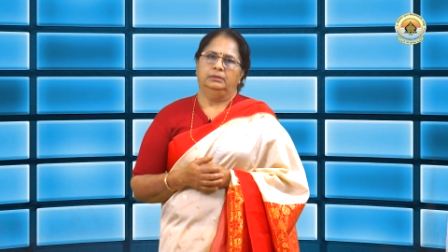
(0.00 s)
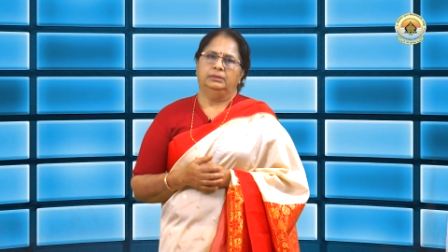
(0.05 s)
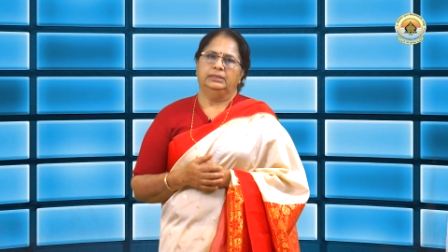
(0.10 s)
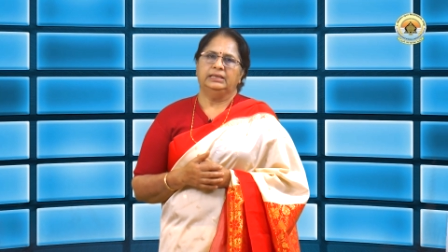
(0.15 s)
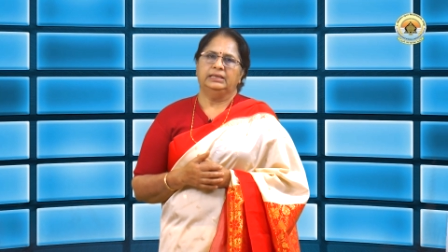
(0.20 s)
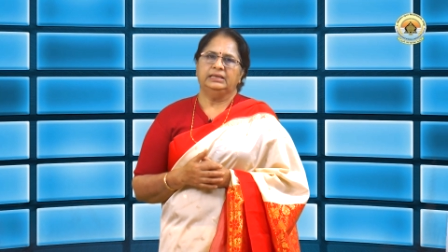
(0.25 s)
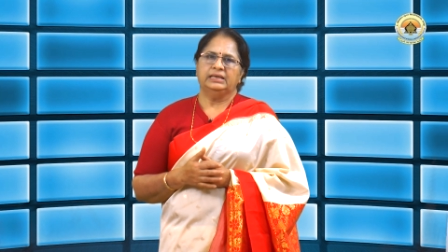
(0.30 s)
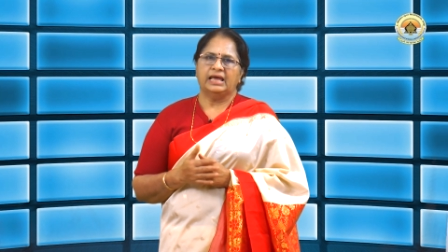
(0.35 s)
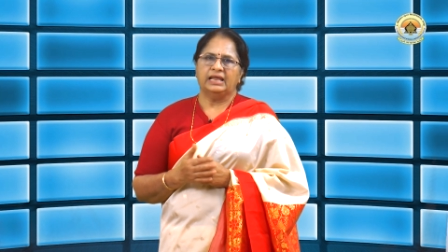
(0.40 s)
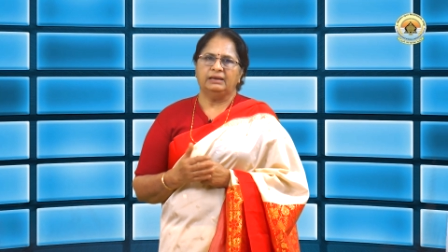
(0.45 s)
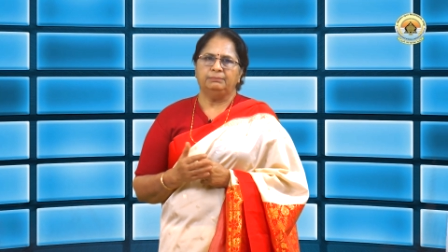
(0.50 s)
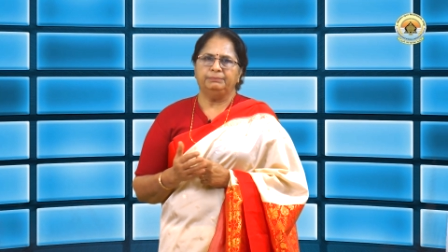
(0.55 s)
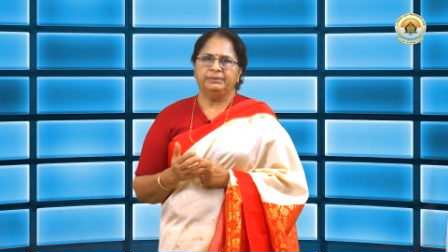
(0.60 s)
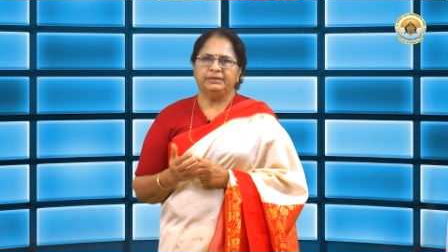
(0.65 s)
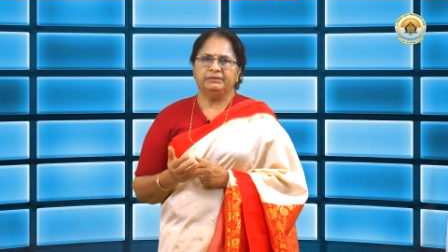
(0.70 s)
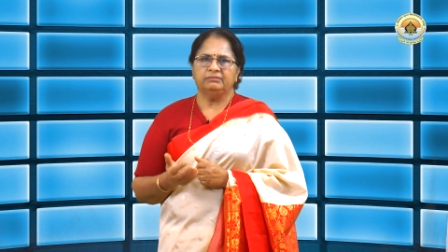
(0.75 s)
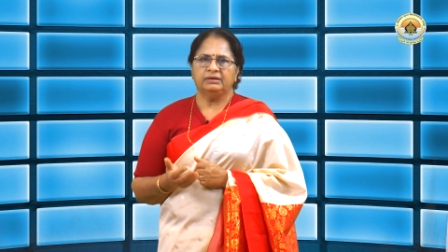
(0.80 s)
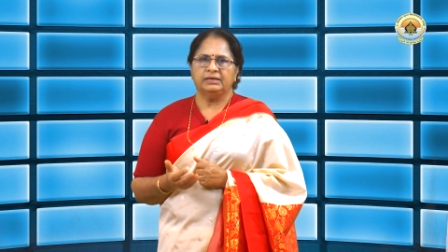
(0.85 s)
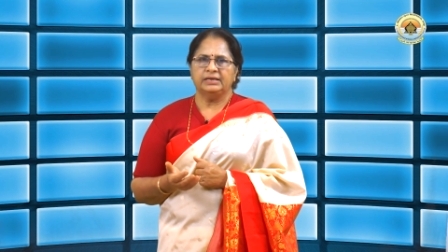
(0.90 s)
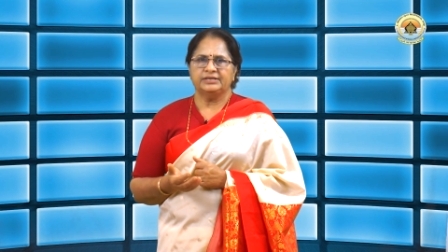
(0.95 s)
Then
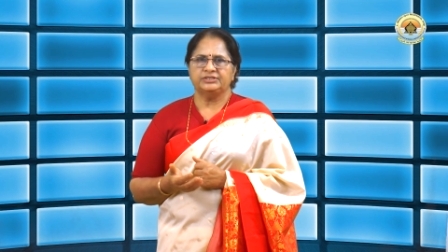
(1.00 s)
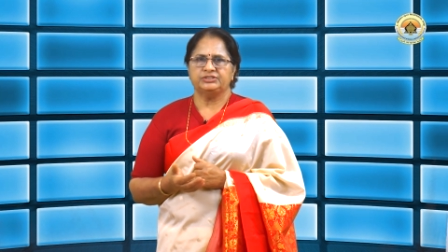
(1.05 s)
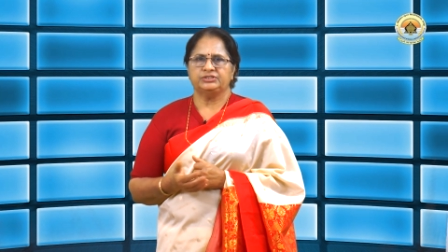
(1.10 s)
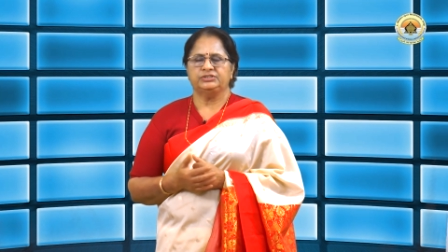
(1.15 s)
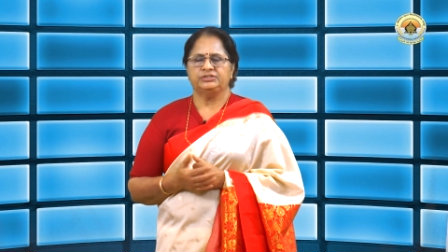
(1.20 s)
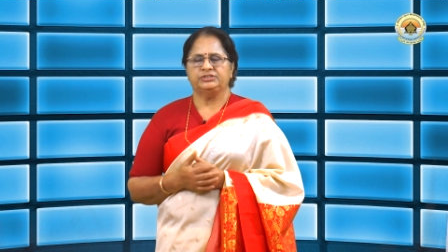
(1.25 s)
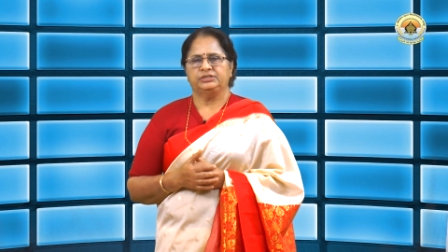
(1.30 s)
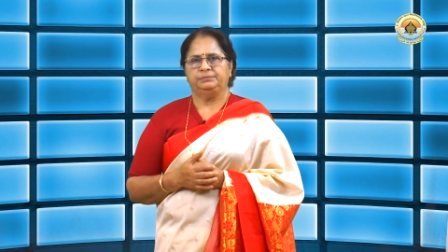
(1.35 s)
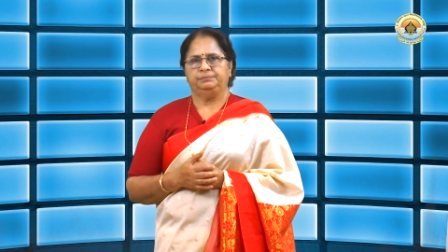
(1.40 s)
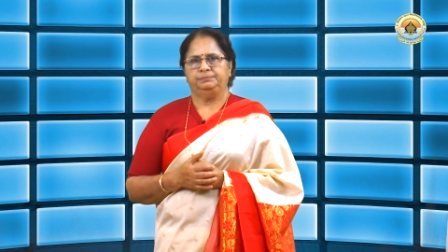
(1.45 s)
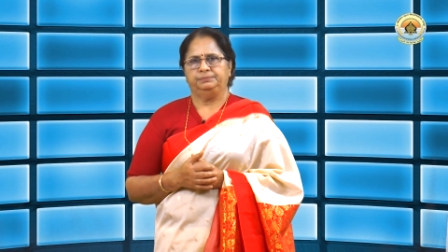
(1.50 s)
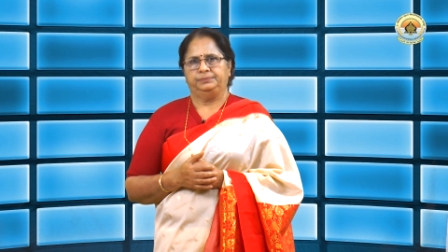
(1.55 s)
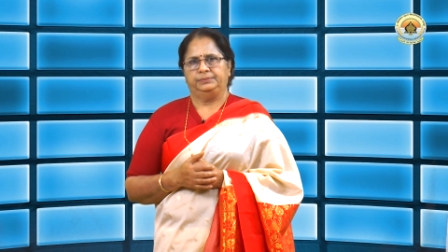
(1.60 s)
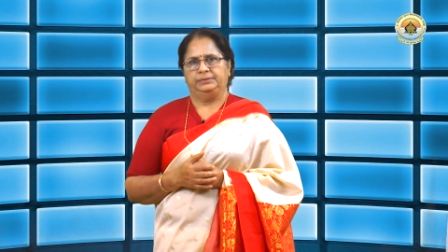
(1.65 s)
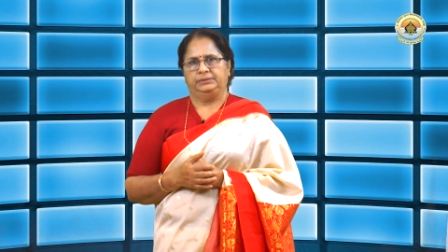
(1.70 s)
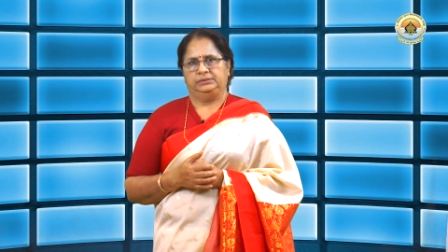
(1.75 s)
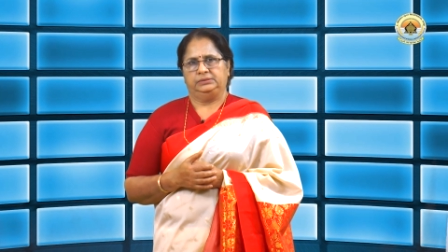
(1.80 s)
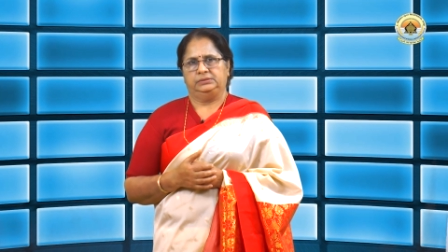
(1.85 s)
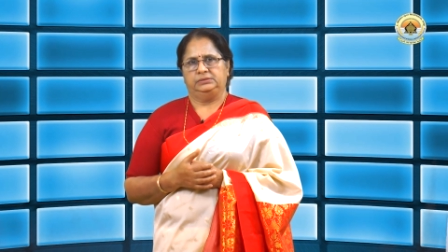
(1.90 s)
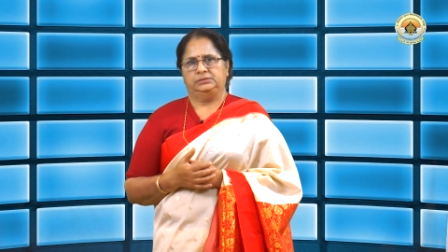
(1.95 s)
helping relationship,
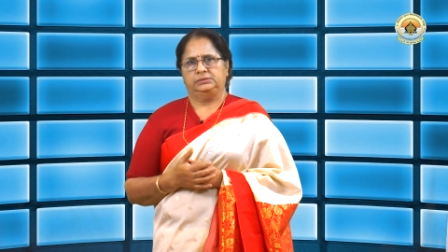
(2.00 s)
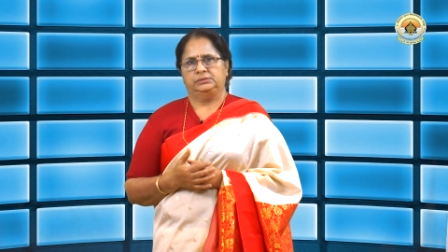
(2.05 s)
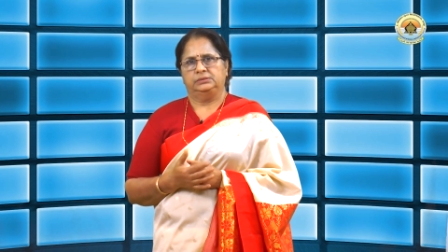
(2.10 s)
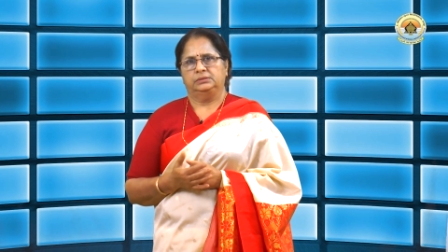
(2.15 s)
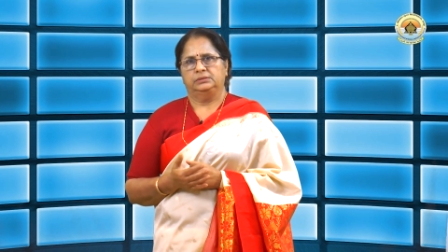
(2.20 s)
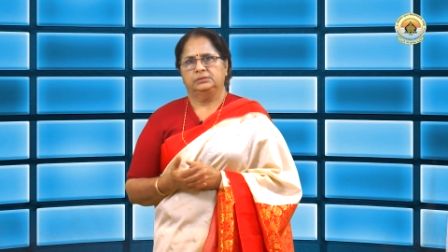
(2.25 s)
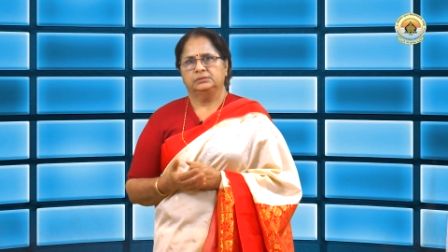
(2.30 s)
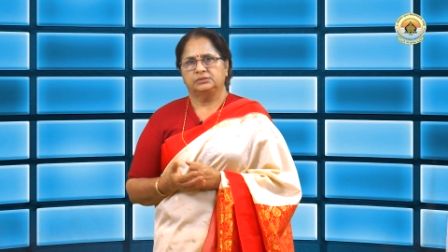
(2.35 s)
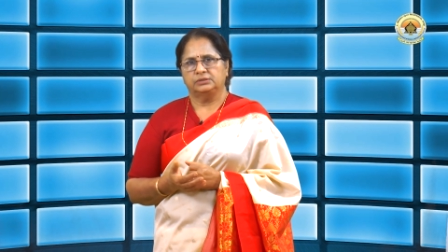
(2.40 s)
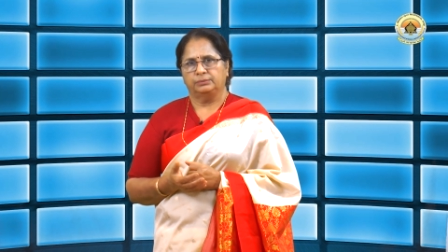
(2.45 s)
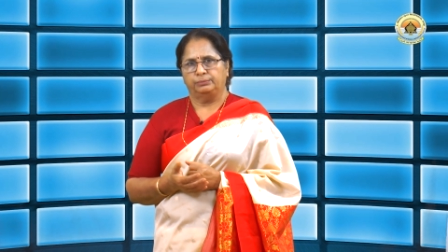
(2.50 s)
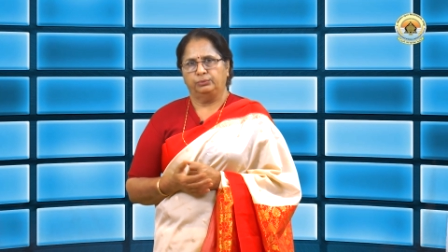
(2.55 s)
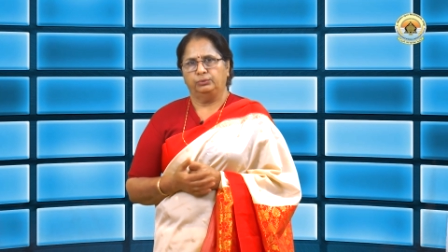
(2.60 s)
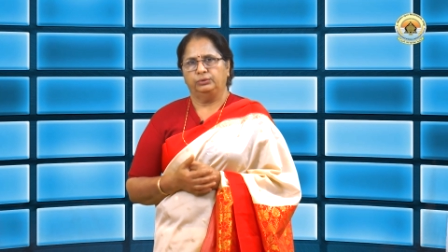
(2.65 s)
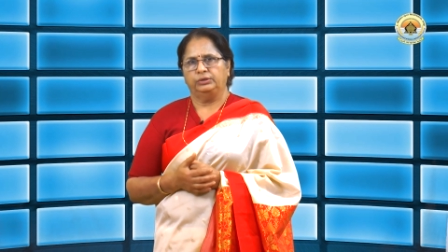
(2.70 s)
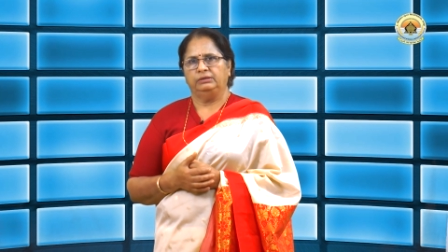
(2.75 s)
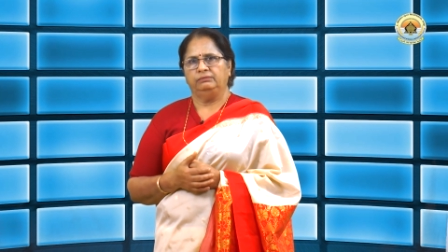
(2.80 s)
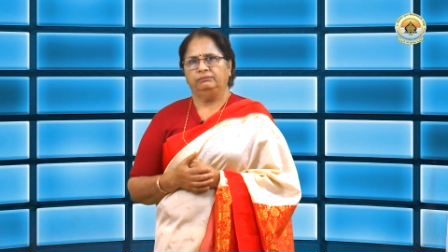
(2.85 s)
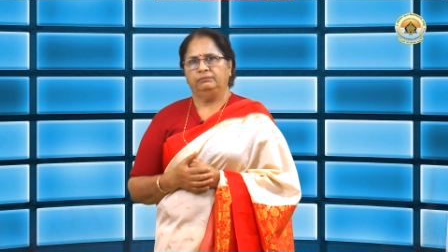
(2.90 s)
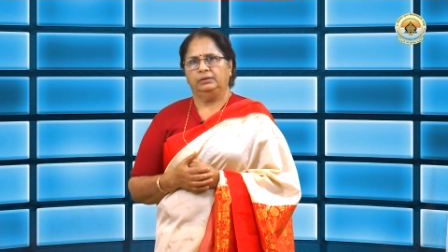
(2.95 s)
that is
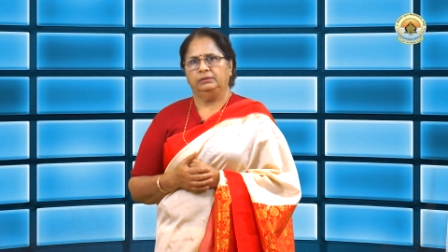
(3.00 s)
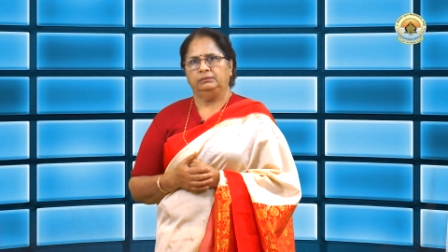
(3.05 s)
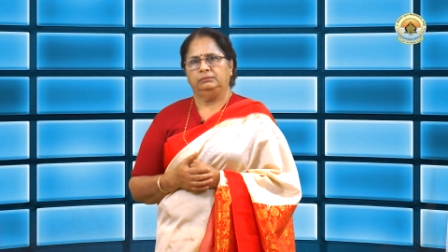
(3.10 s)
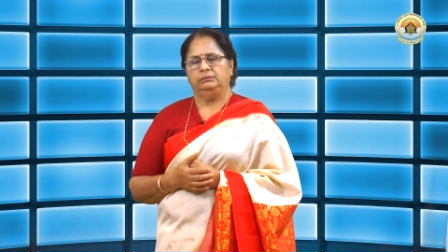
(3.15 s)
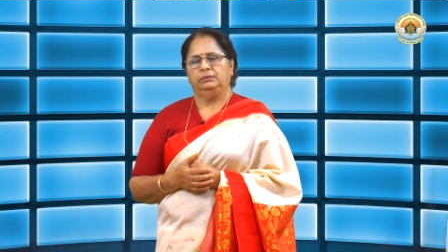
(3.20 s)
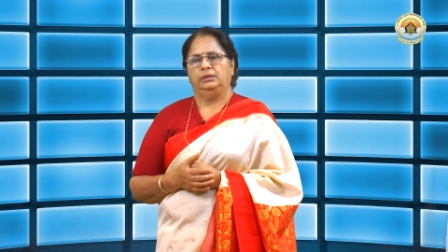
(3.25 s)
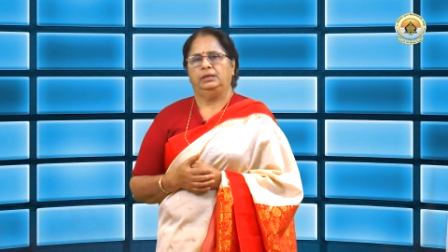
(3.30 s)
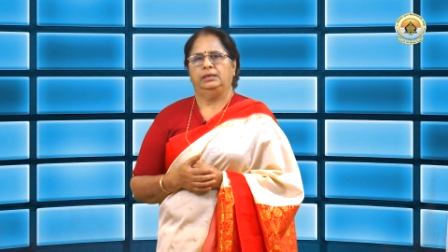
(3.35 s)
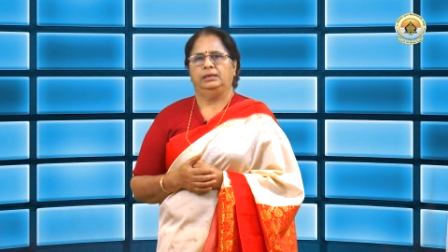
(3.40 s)
supporting one.